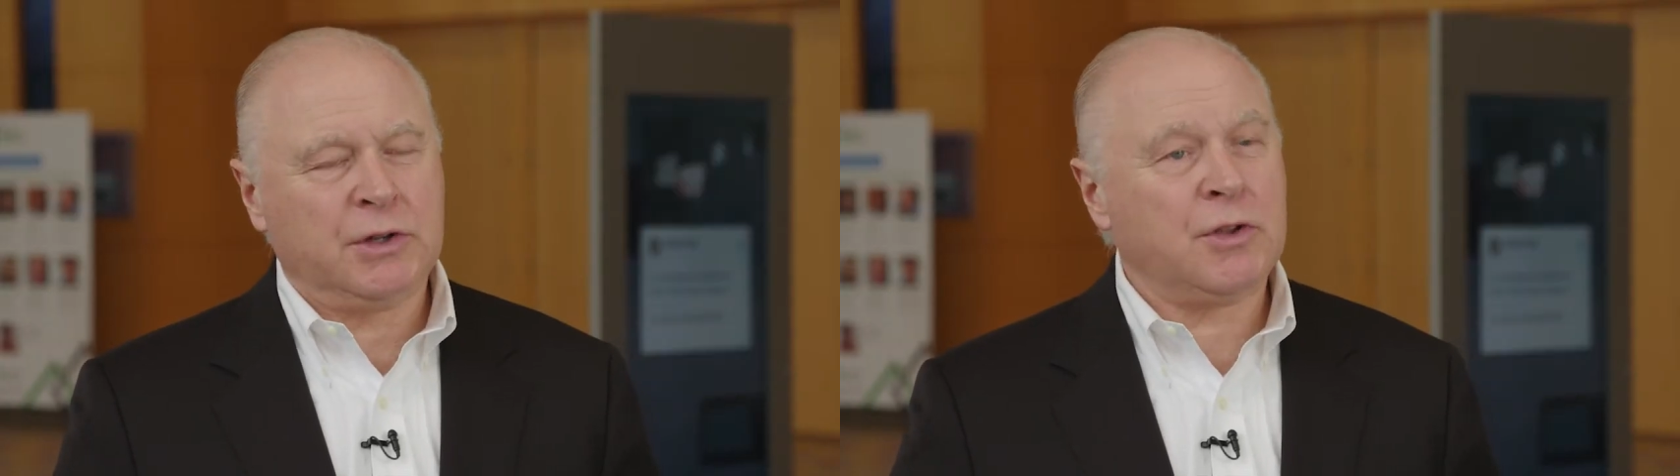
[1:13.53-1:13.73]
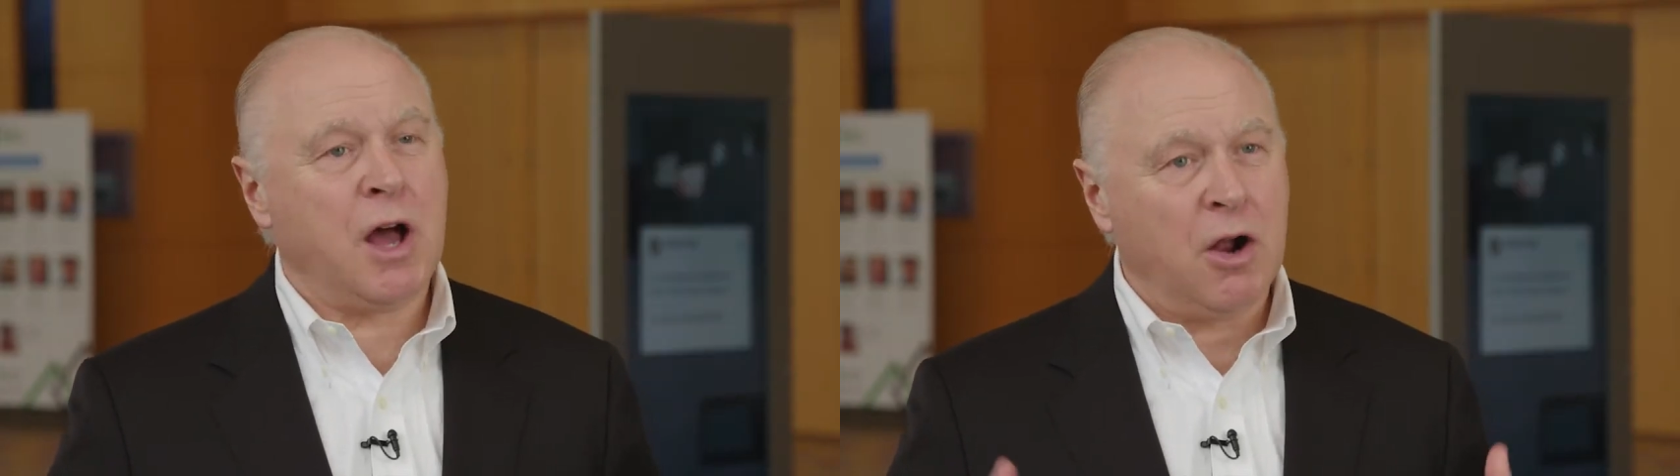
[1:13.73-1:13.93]

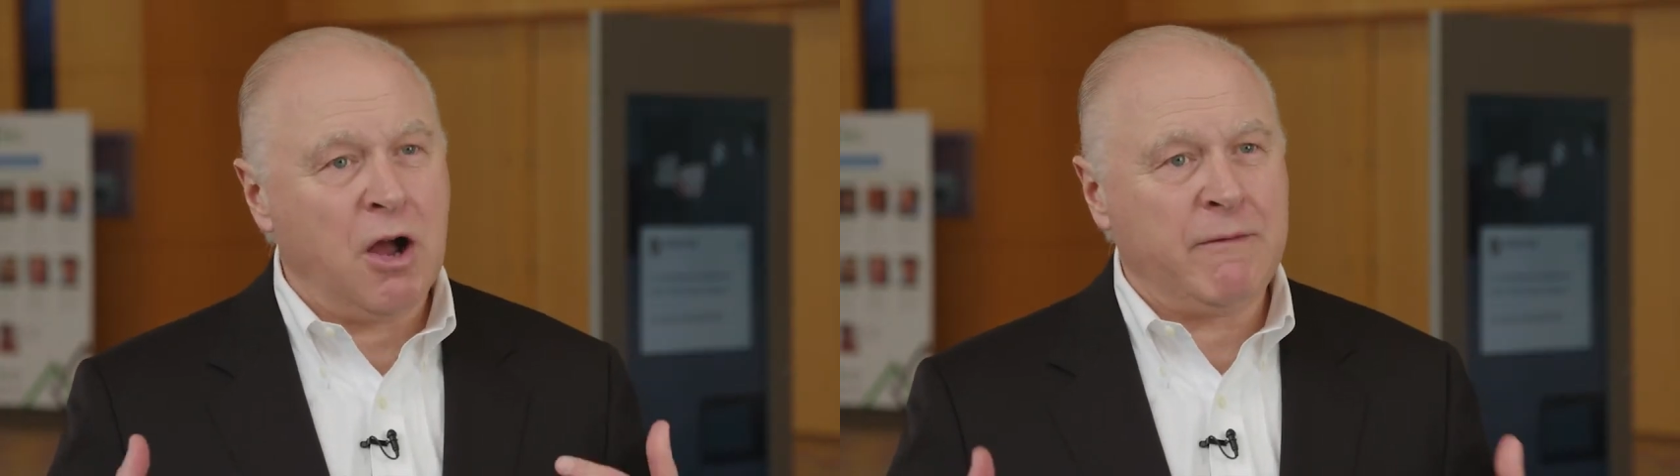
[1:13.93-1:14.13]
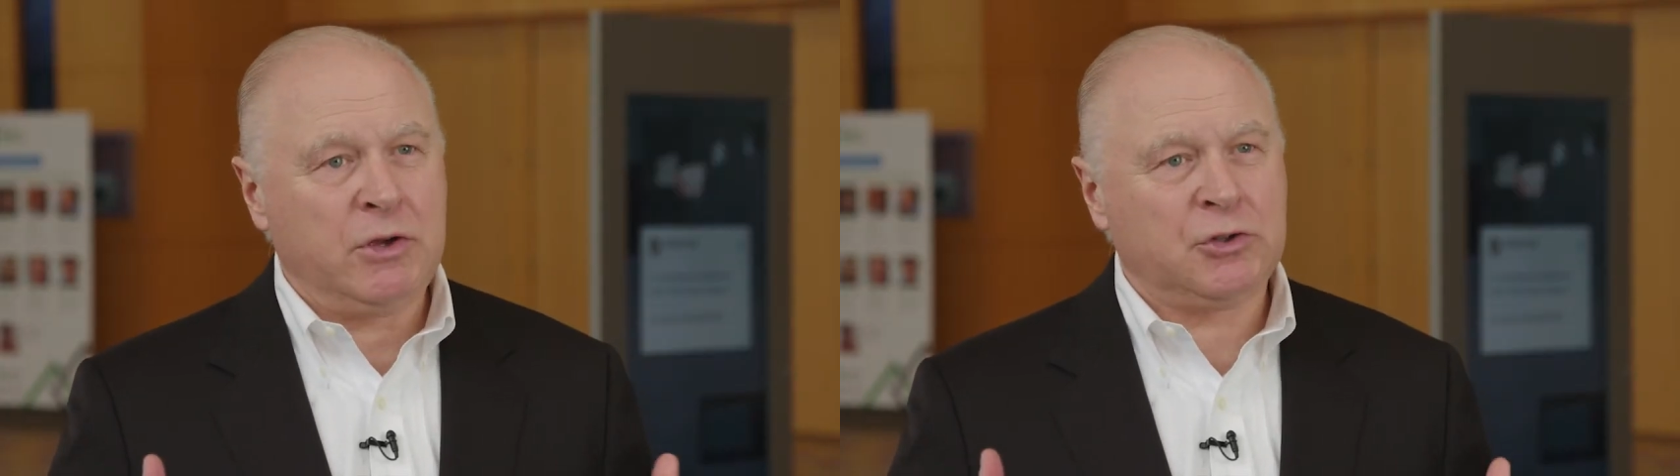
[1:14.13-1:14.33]
it's not
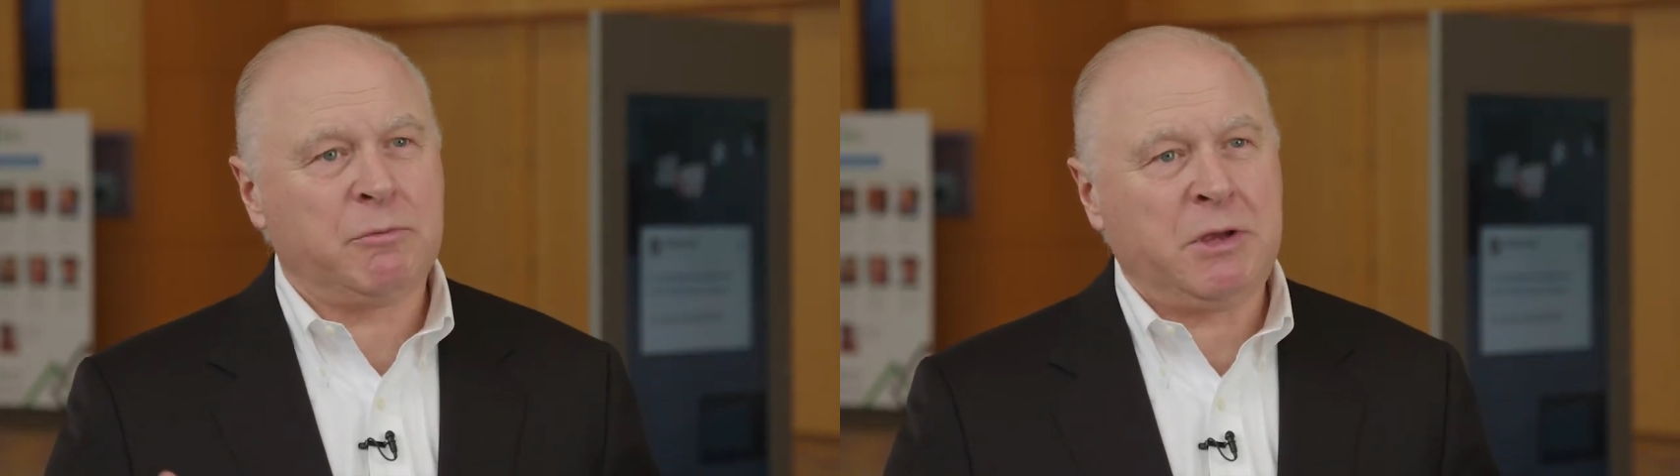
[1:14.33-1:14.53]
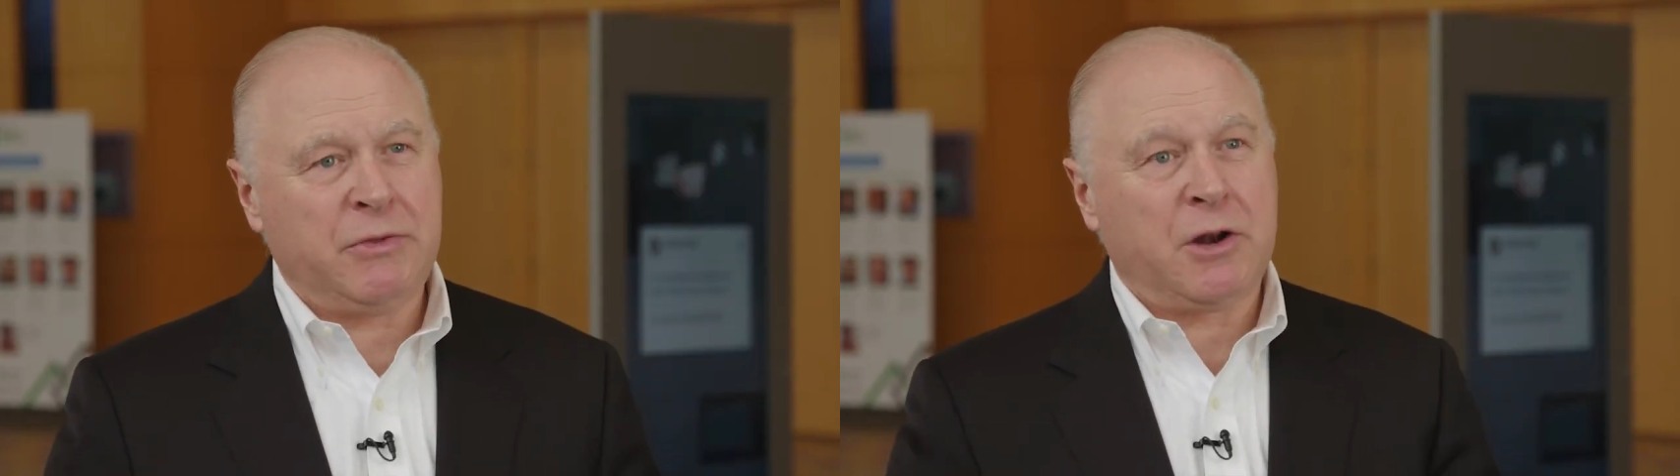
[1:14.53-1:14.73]
obvious
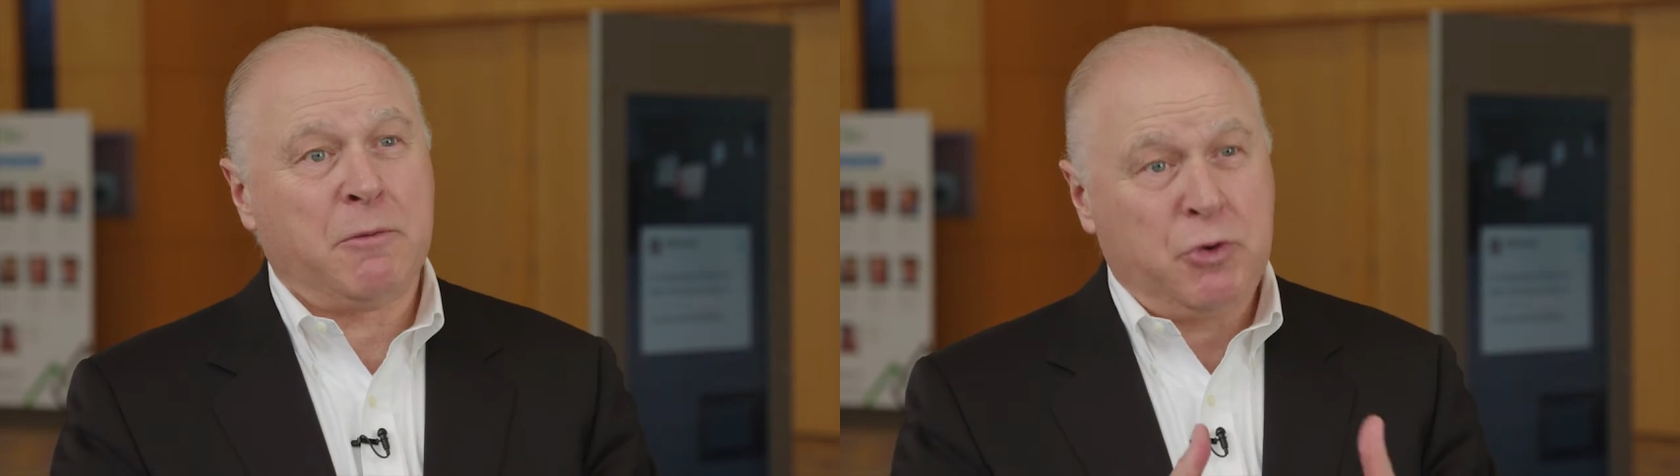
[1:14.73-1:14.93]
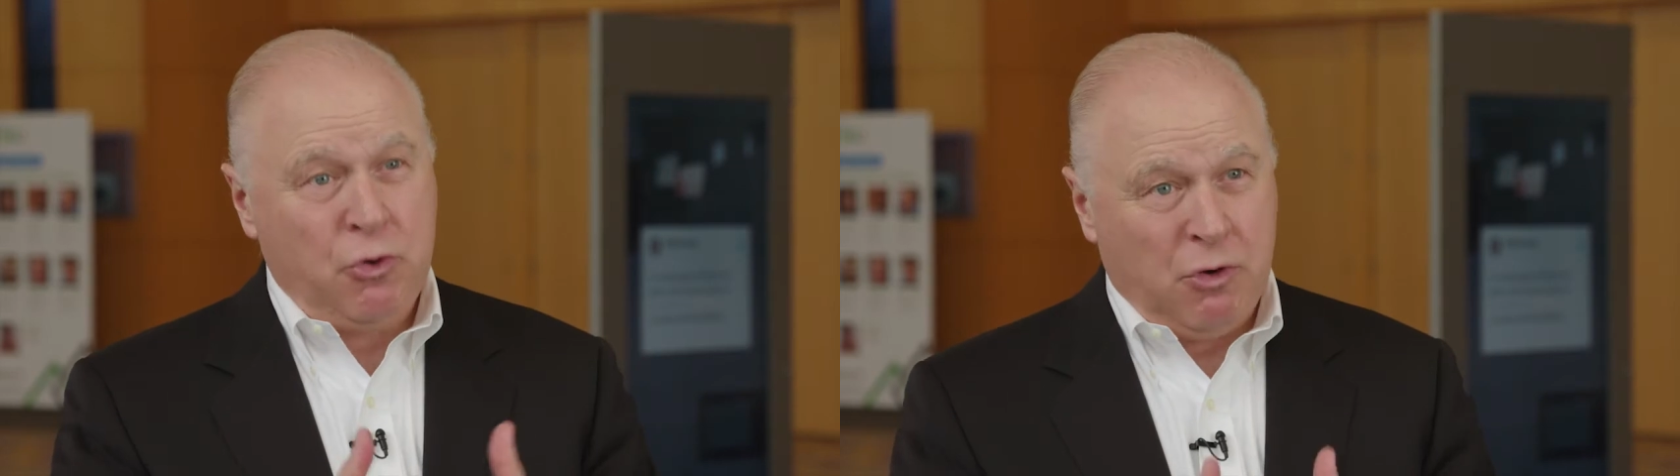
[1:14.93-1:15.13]
to me that a
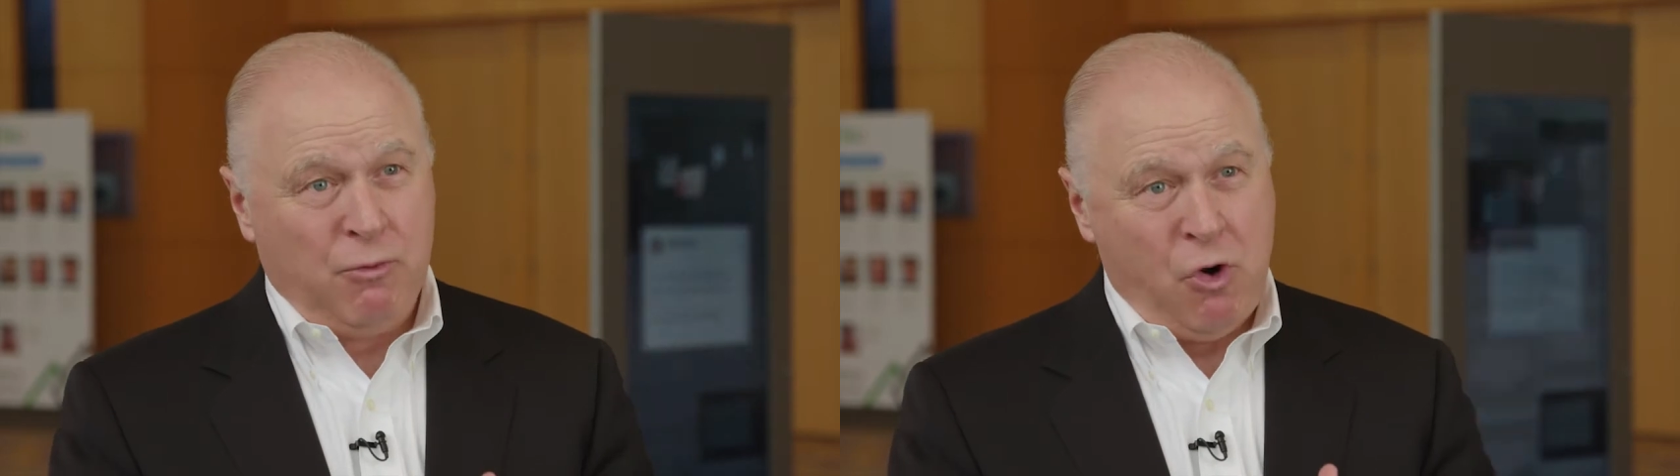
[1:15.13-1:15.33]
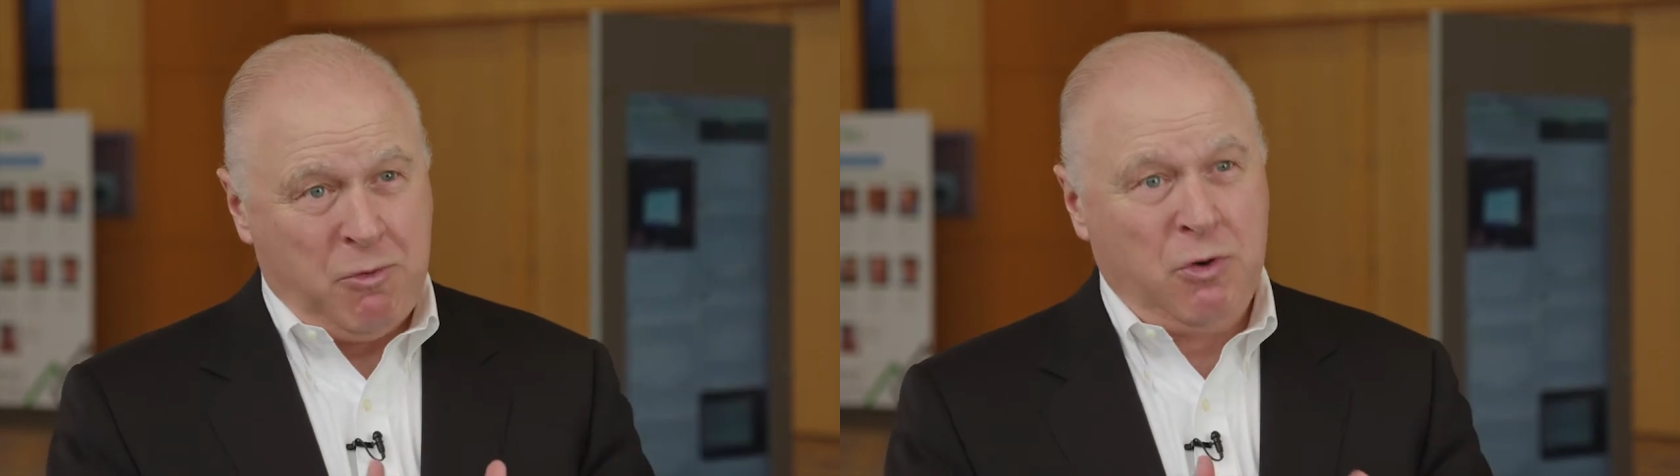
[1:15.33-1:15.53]
pure
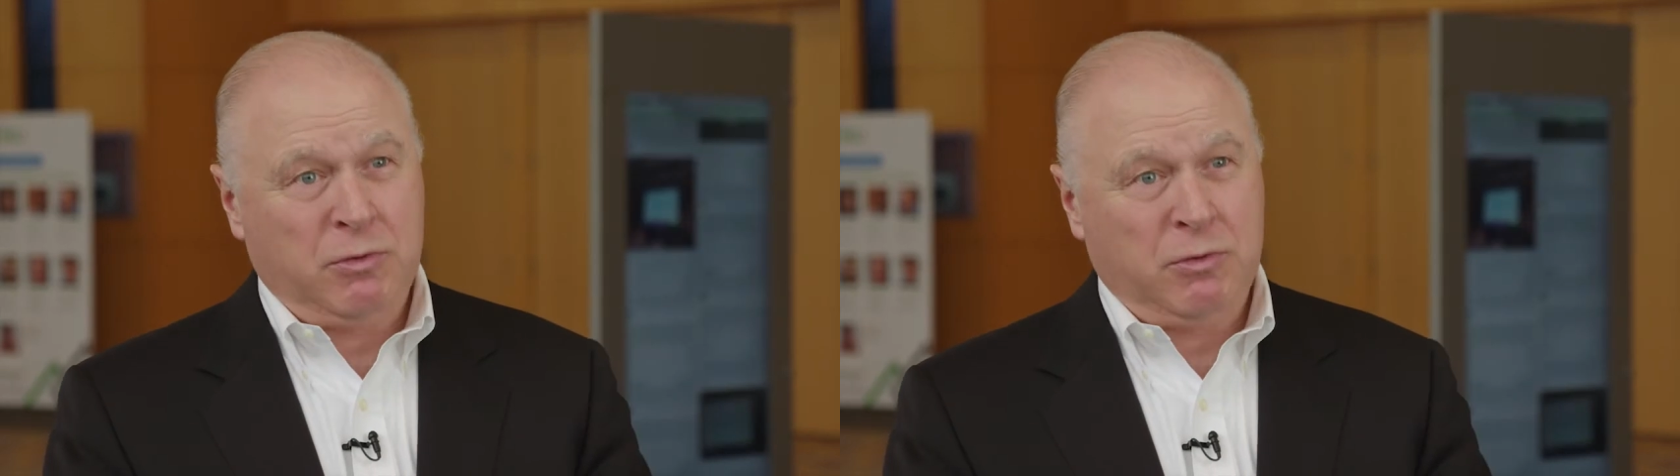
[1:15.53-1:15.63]
robo,